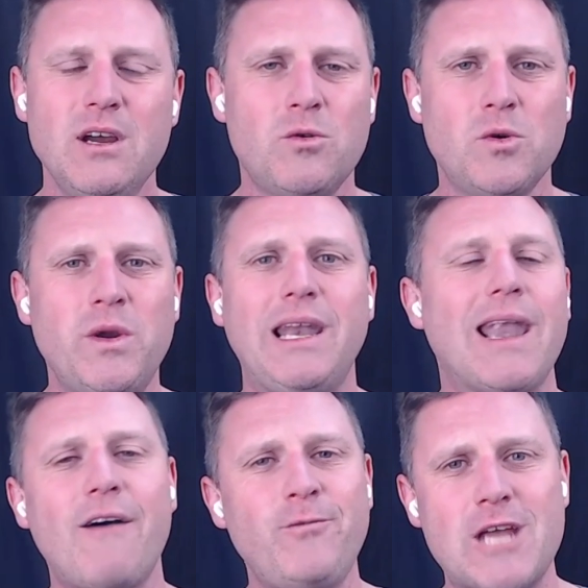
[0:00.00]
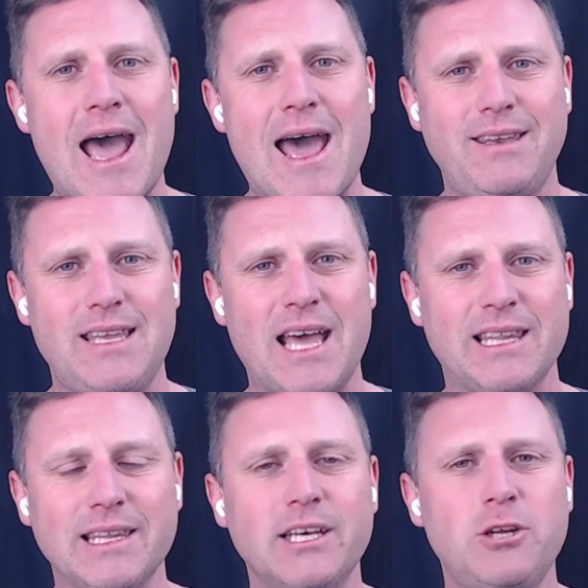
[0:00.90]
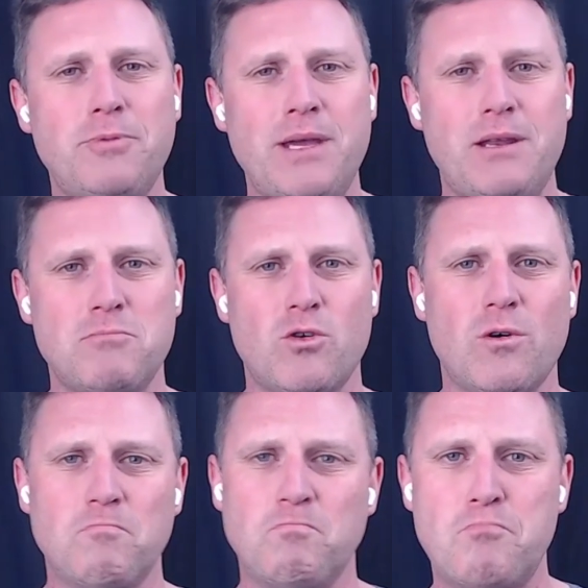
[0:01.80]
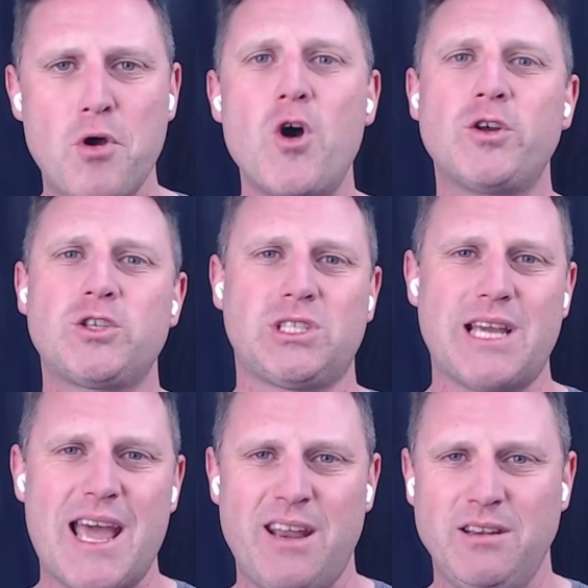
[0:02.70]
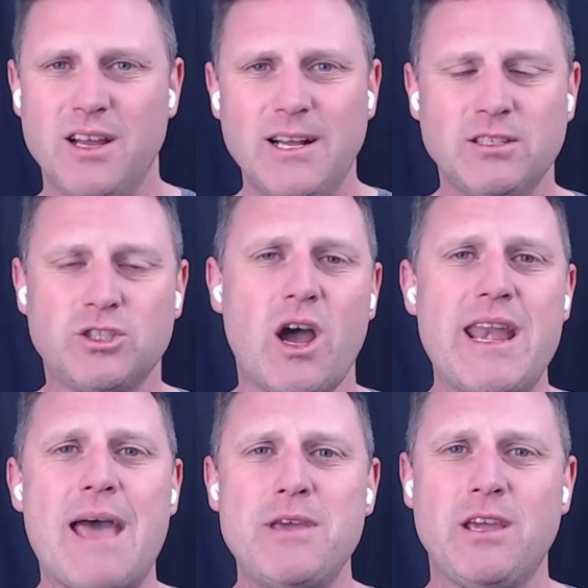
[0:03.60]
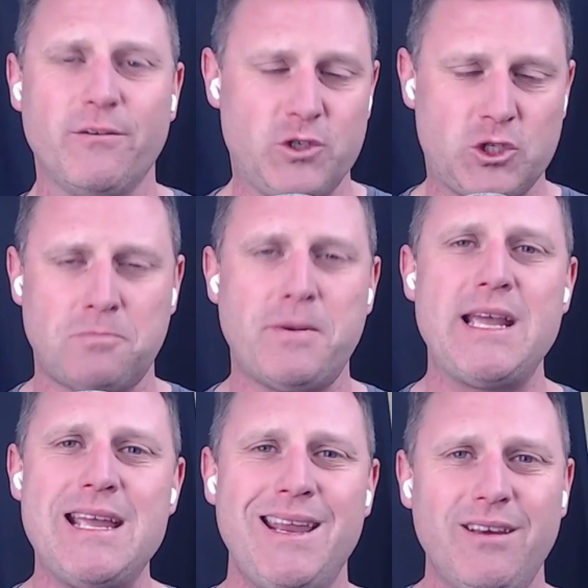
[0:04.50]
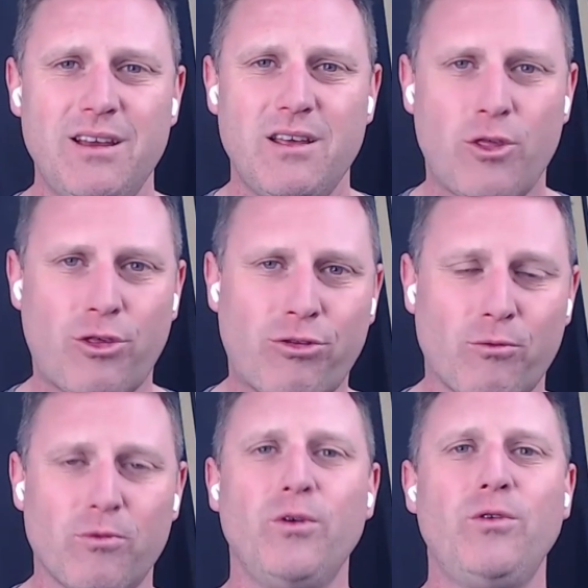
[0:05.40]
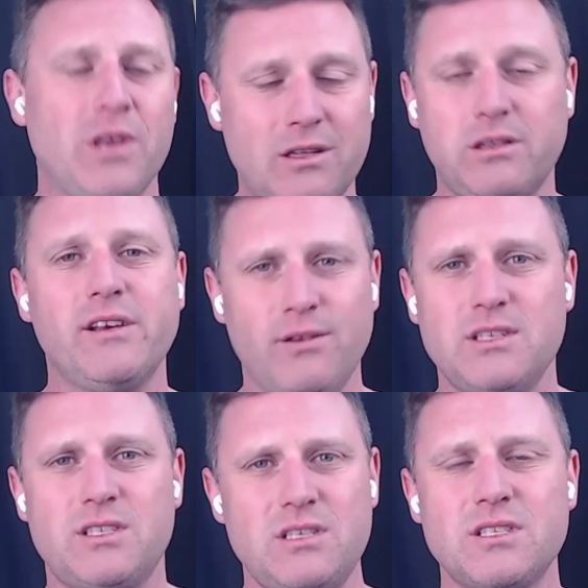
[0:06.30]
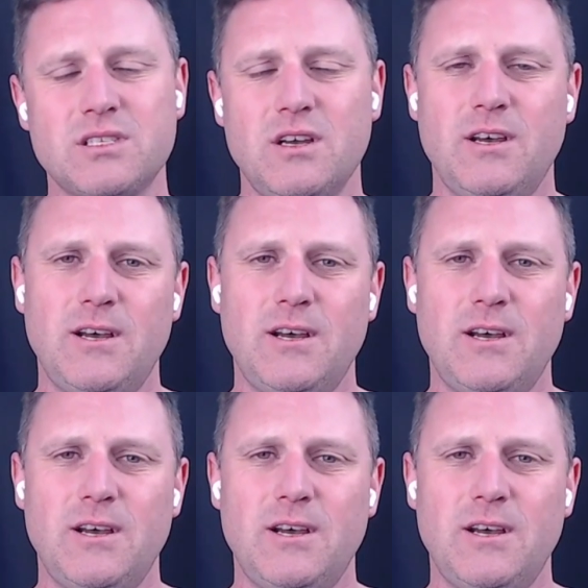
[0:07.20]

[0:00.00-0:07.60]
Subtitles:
We'd love to add a little bit more burst and dynamic of speed through the clearances.